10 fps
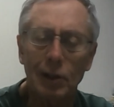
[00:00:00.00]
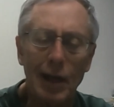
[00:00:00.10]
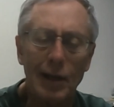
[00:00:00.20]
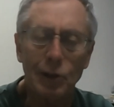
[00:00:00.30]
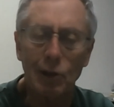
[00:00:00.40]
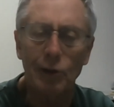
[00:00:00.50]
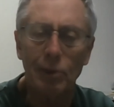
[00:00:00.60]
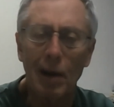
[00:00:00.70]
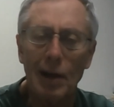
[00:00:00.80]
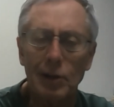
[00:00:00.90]
kind of start the
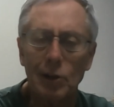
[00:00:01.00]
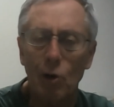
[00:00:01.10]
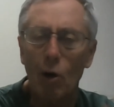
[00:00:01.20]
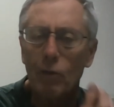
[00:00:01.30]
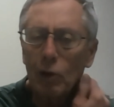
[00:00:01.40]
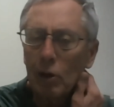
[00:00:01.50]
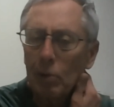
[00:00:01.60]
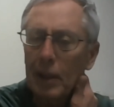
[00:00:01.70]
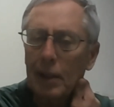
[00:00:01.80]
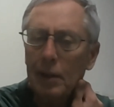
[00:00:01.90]
process over a little
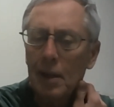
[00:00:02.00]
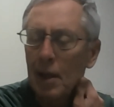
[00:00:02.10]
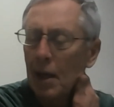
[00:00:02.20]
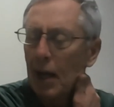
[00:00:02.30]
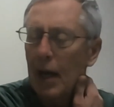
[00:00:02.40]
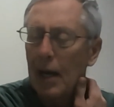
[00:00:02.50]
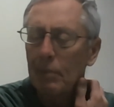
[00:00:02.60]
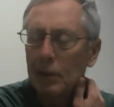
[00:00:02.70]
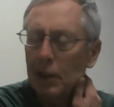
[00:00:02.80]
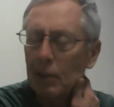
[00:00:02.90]
bit um, to
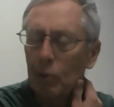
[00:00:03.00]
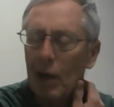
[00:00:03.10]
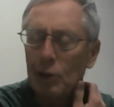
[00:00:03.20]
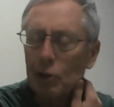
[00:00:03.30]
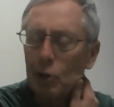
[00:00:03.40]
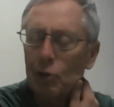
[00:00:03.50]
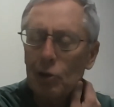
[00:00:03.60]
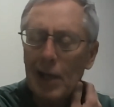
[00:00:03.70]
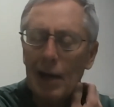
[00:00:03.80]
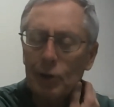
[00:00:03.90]
get them gradually used to
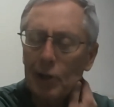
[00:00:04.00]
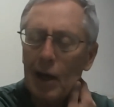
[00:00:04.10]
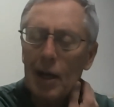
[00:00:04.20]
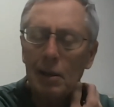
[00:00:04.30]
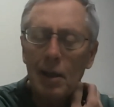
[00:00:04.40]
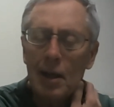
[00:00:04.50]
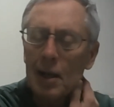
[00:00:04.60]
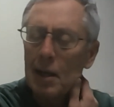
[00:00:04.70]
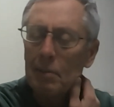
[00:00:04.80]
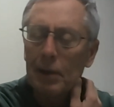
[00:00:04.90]
the outside
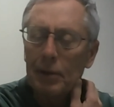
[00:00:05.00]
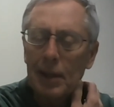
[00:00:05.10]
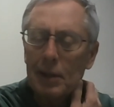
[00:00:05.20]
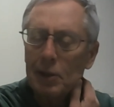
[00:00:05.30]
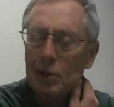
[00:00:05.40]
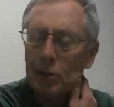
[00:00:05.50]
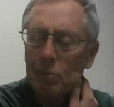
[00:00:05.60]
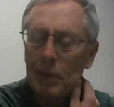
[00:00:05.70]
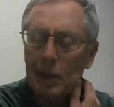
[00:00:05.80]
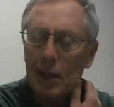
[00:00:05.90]

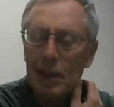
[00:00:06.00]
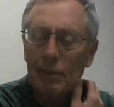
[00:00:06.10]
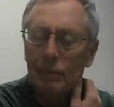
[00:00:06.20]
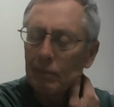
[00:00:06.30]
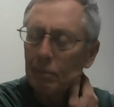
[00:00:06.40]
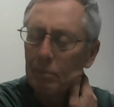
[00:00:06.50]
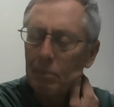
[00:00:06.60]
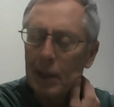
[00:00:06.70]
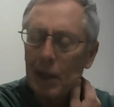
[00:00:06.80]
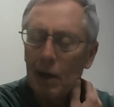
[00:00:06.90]
just again,
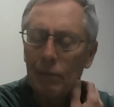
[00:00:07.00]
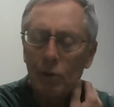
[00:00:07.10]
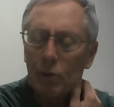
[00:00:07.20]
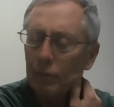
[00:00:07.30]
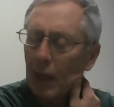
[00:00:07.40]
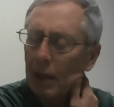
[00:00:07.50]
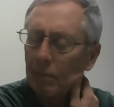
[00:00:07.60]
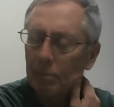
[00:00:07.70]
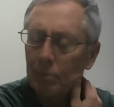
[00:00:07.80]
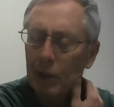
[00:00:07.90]
be careful
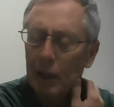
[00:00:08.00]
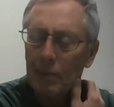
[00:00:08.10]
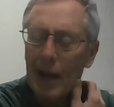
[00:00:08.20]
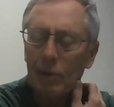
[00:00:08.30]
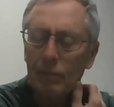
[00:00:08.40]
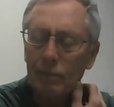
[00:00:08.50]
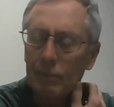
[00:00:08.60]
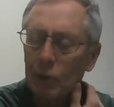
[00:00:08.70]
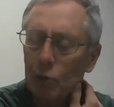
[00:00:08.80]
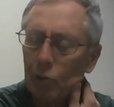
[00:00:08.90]
um, putting them out.
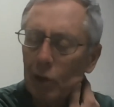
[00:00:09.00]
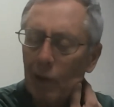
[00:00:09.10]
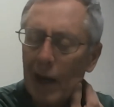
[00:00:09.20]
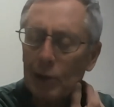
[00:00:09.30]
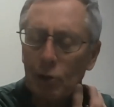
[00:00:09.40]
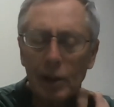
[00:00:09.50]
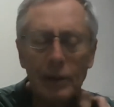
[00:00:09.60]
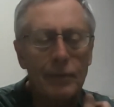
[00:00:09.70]
Do it gradually.